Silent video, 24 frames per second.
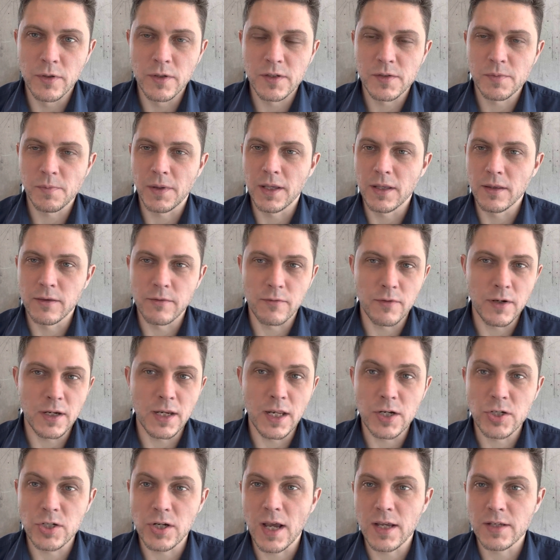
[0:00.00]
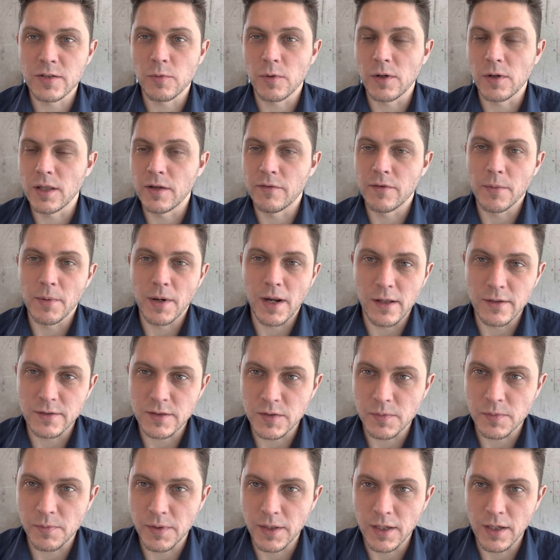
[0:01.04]
is playing 3D chess while everybody
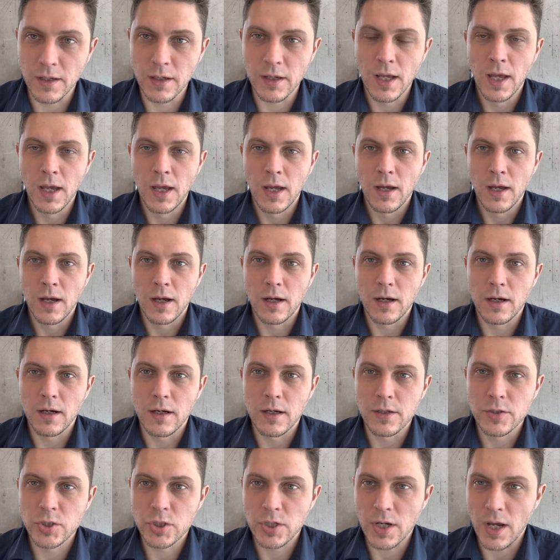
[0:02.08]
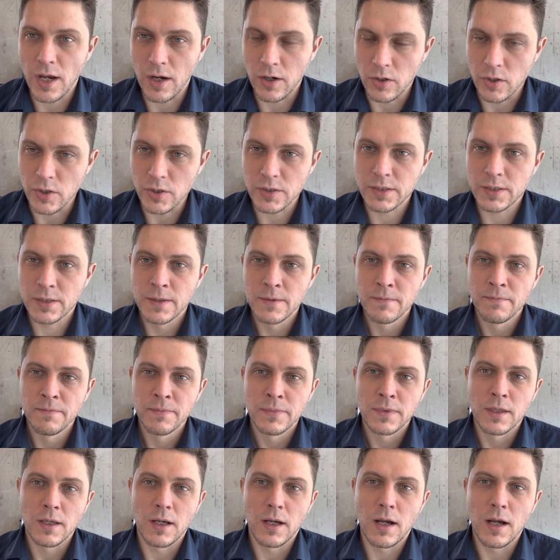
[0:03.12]
else is playing checkers.
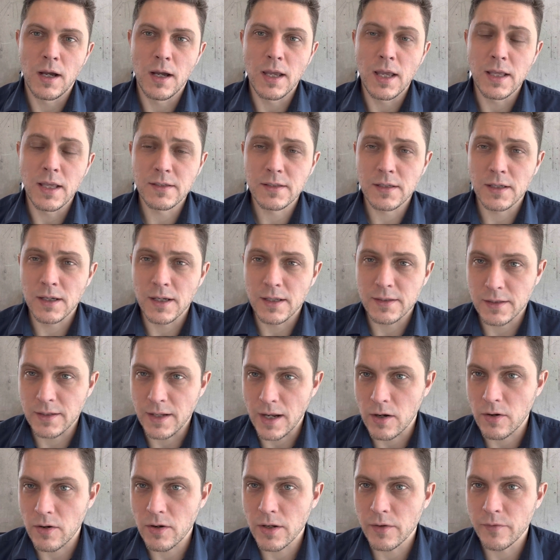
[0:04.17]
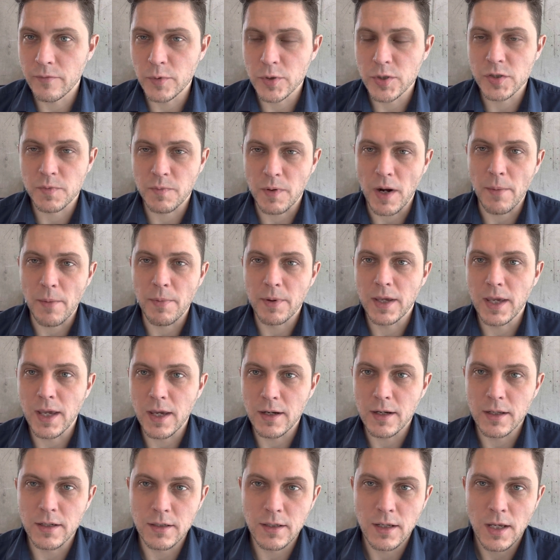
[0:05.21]
It's a narrative which is
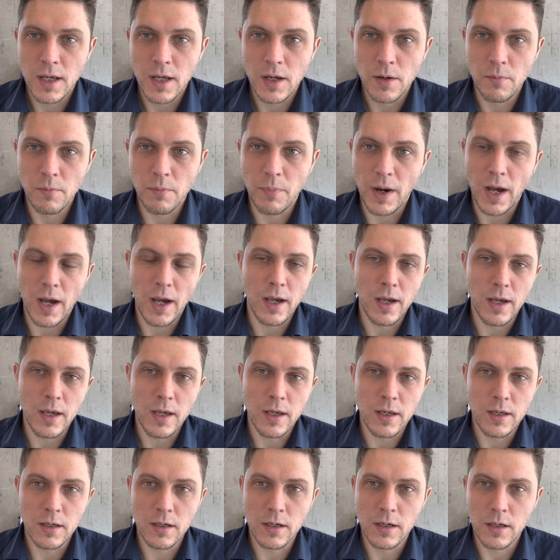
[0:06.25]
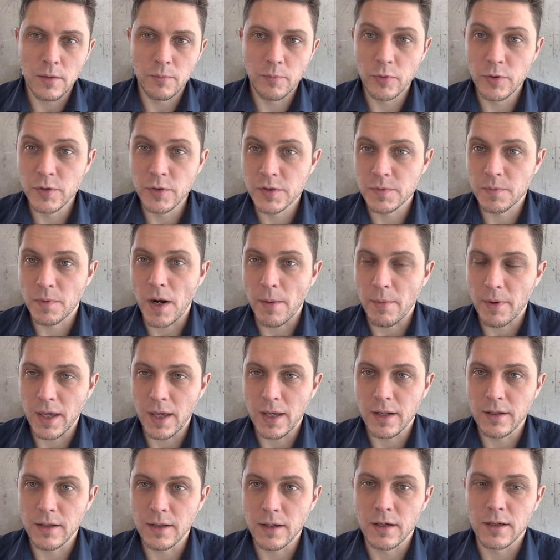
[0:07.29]
propagated by Putin's
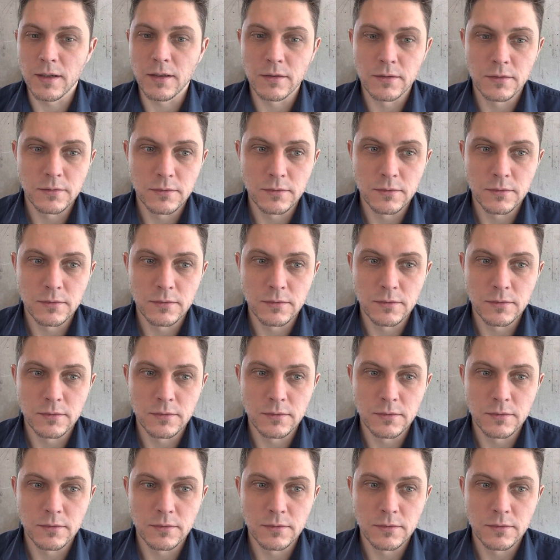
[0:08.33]
propaganda.